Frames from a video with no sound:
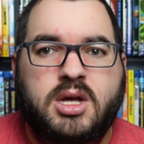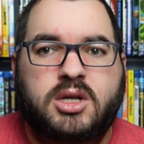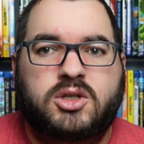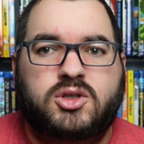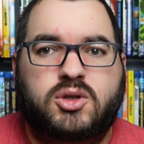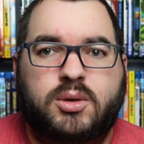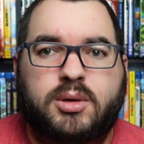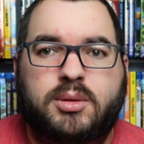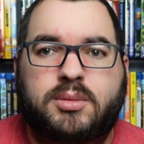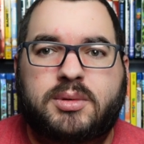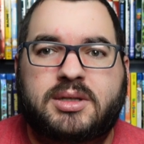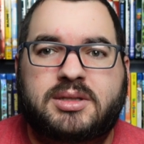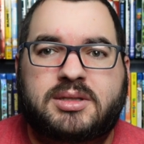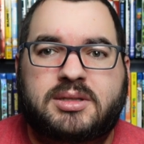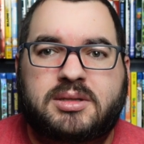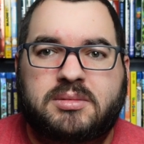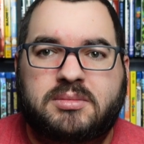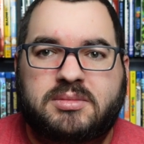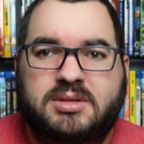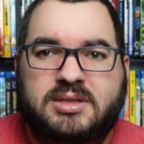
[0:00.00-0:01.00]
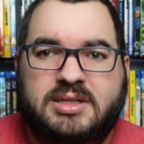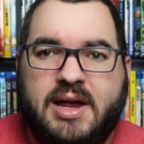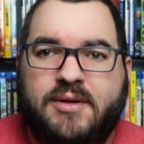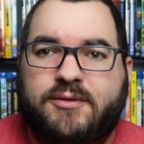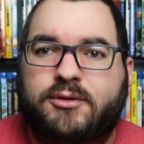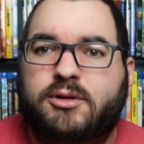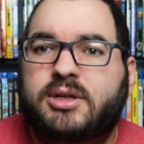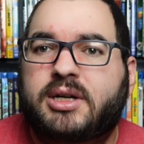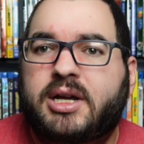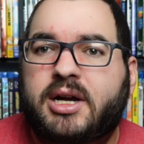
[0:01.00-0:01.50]
so it was
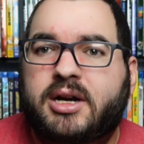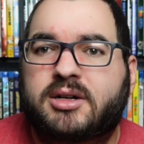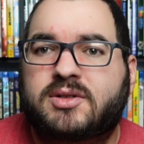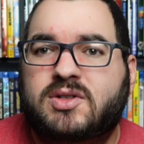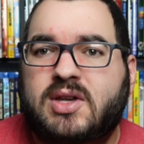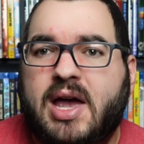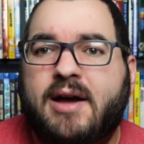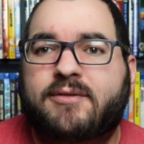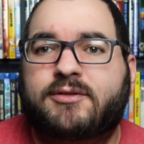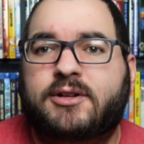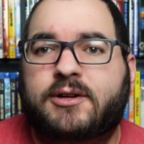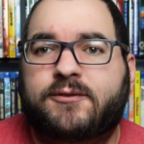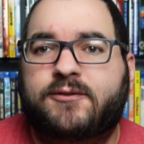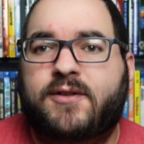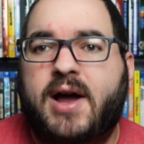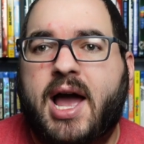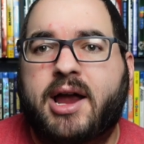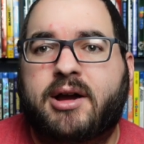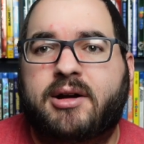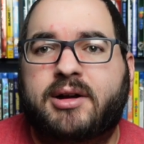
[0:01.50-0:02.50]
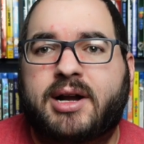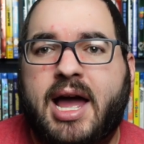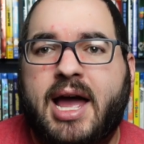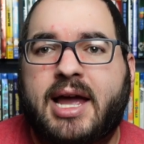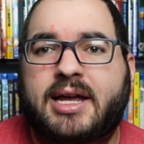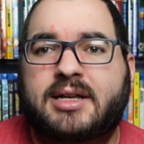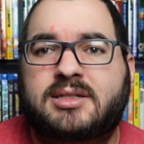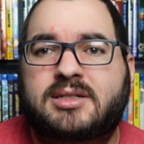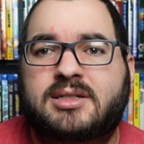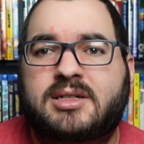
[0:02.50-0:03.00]
several years after Fire and
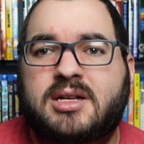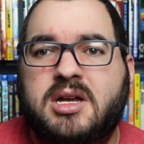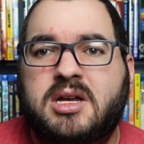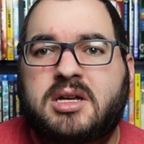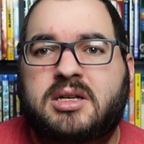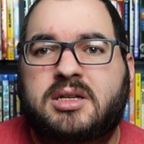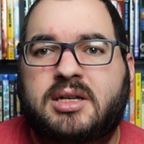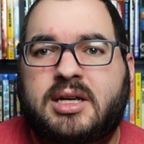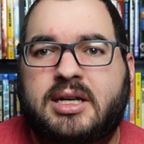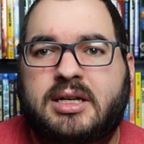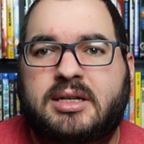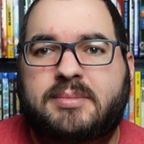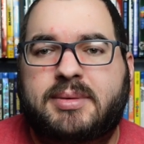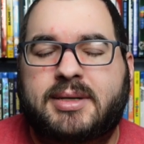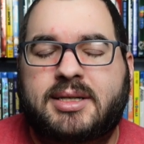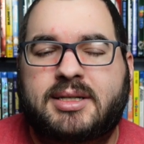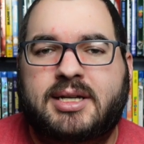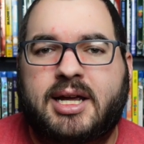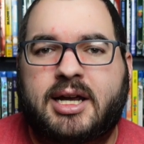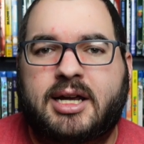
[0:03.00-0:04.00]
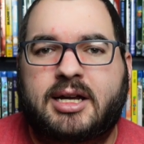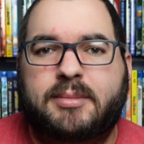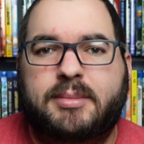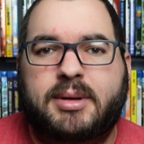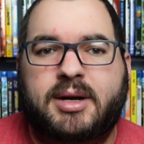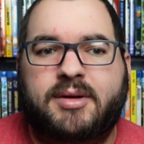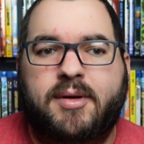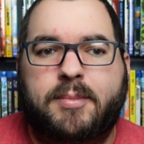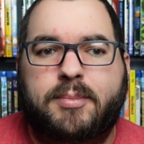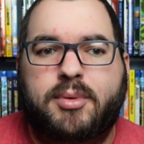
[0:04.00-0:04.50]
Ice. He had been taking a
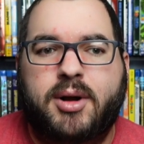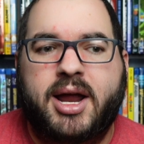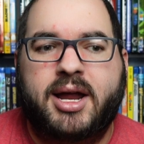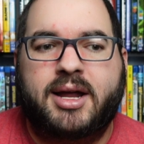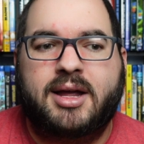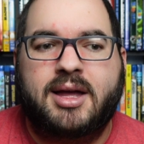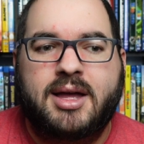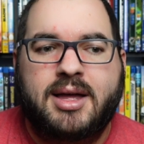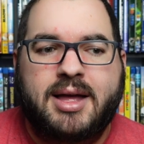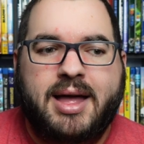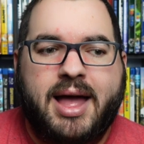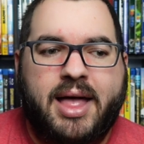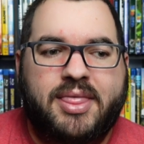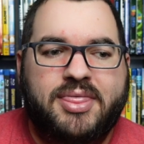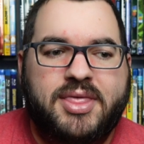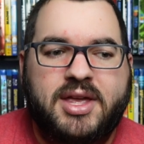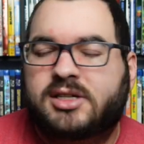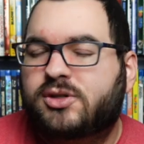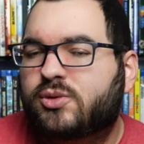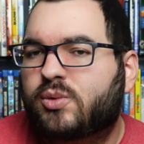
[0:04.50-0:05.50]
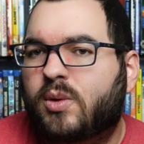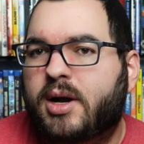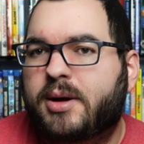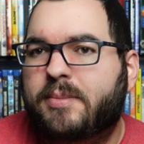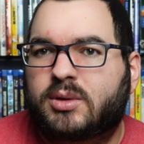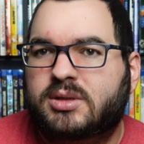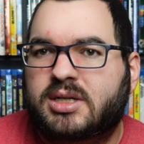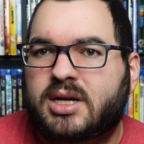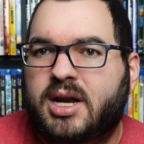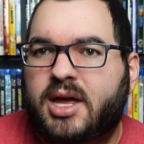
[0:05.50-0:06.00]
bit of a break, and this
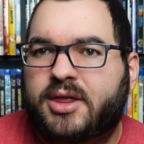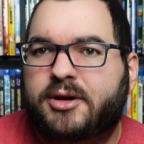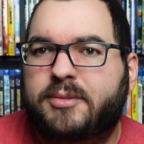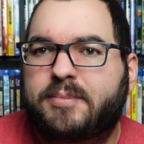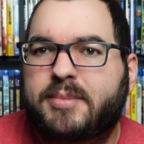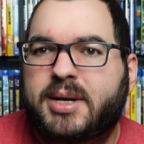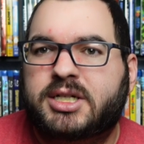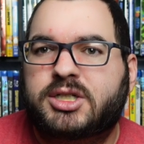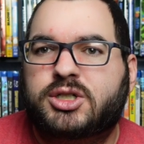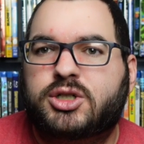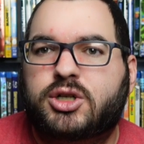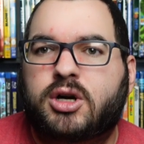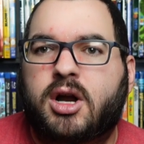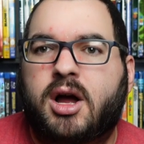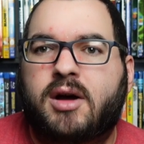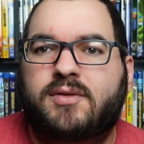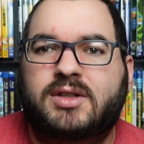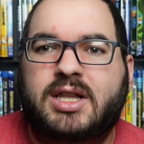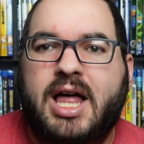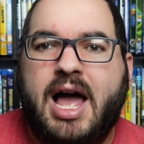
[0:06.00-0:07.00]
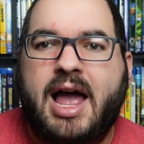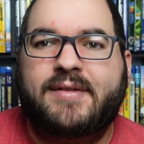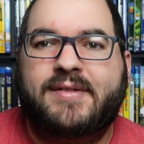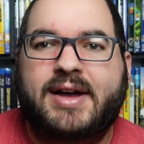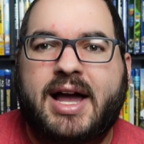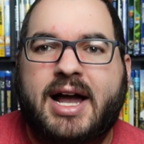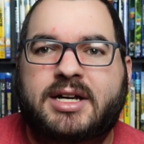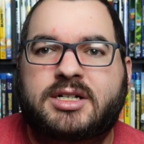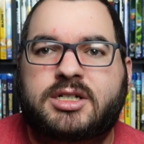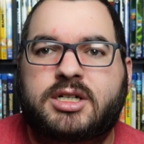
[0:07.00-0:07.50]
one was another mixture of live
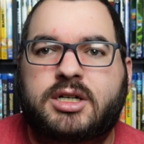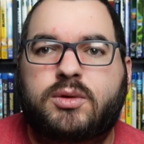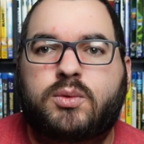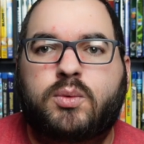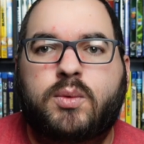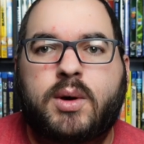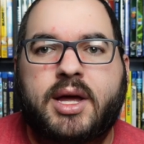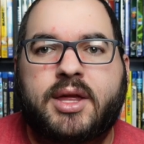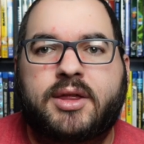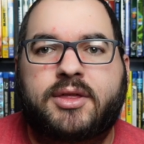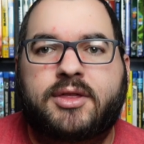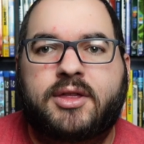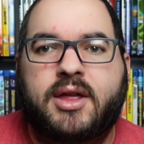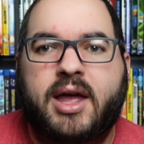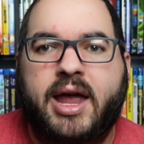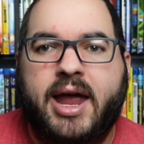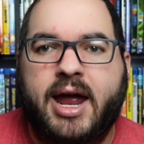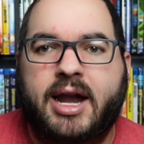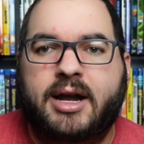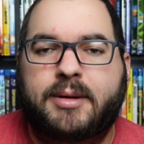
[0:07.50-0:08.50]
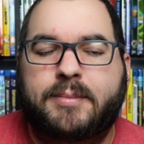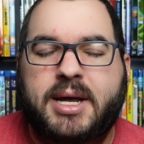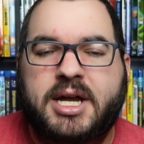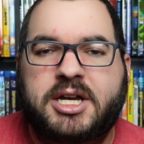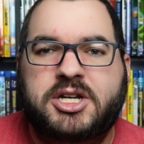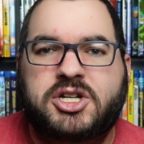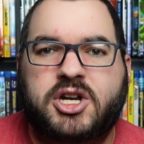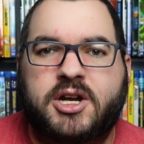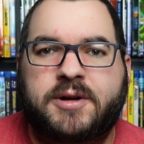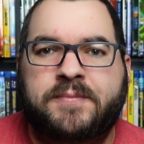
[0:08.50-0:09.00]
action with
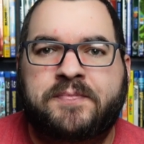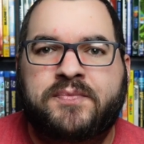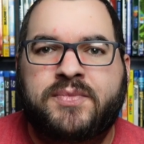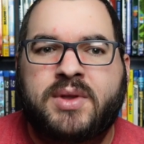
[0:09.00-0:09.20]
animation,